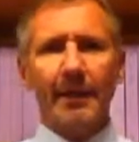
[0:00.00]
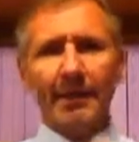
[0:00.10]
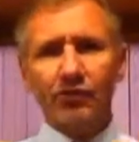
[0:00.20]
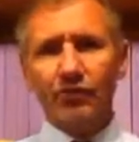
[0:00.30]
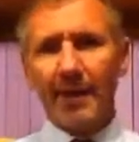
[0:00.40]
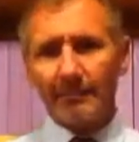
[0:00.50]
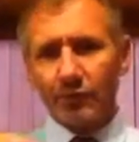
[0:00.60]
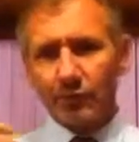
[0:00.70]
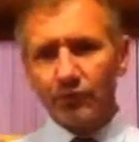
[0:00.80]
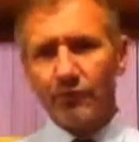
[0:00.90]
entrapped
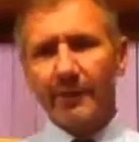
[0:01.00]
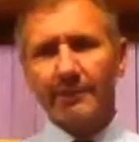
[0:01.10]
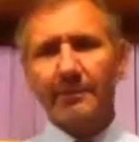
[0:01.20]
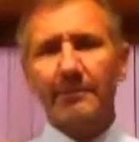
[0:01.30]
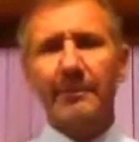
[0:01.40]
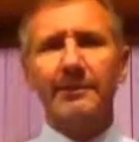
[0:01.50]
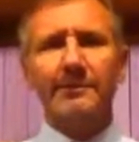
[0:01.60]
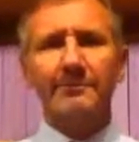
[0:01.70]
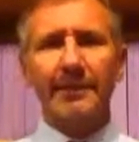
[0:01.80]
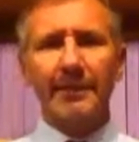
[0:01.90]
or tricked people
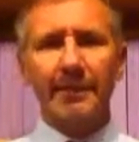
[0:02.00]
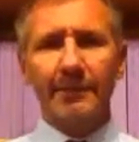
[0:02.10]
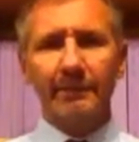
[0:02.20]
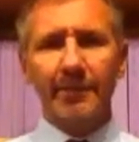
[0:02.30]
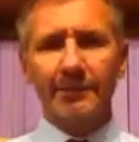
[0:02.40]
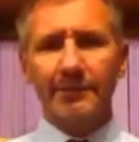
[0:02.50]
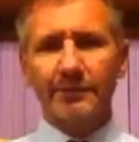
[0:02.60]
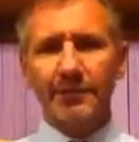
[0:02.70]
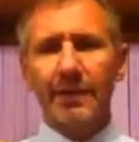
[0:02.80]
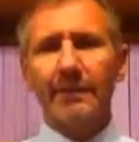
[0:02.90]
into making
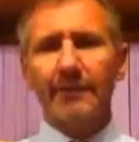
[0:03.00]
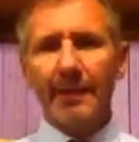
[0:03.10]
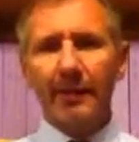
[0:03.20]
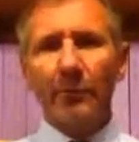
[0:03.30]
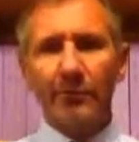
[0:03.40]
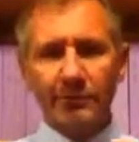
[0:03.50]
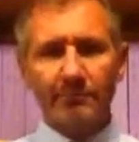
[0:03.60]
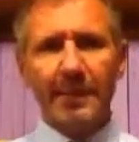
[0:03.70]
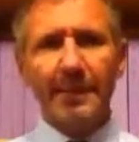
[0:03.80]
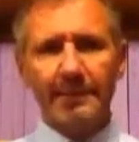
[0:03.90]
confessions, there was a
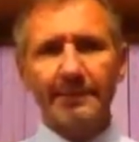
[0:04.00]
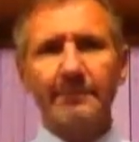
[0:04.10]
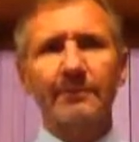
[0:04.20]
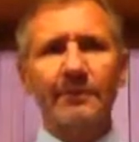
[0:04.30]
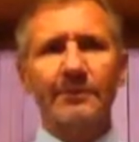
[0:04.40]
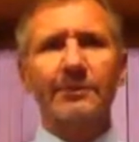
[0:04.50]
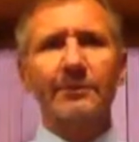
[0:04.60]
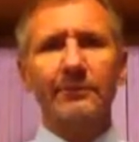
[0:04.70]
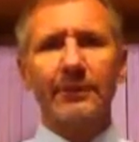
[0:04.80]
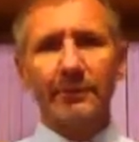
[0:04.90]
mechanism of
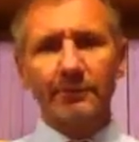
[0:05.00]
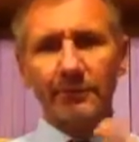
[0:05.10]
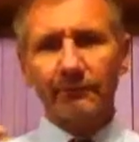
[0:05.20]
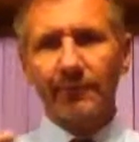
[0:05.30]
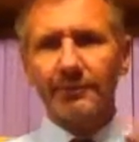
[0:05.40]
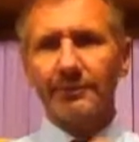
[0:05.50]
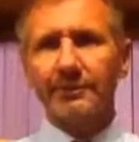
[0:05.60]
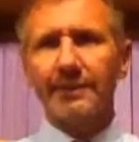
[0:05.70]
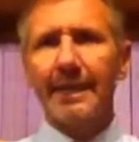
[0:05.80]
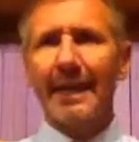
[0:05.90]
excluding those
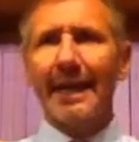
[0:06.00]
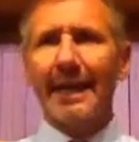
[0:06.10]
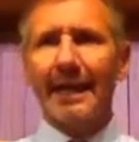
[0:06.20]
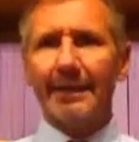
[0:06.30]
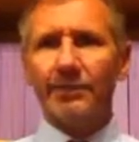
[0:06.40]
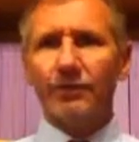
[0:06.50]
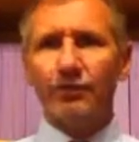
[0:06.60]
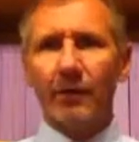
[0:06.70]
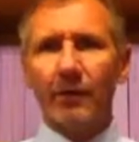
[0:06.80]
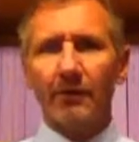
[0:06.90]
confessions at
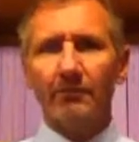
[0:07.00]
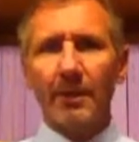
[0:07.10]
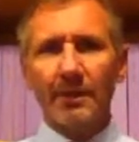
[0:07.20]
trial.